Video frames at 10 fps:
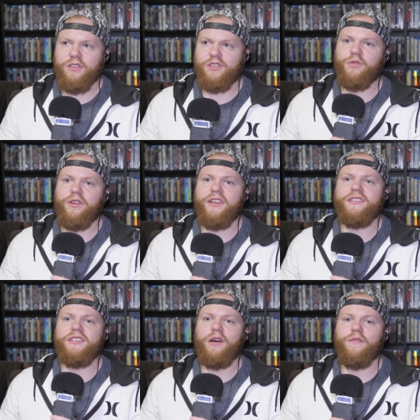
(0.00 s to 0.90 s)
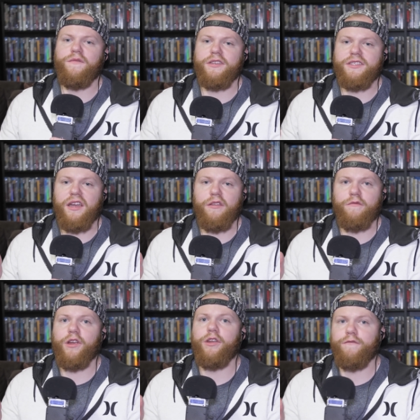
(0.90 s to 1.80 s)
the story itself is kind of
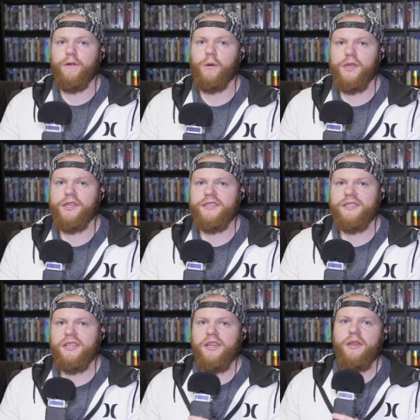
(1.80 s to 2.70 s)
very focused,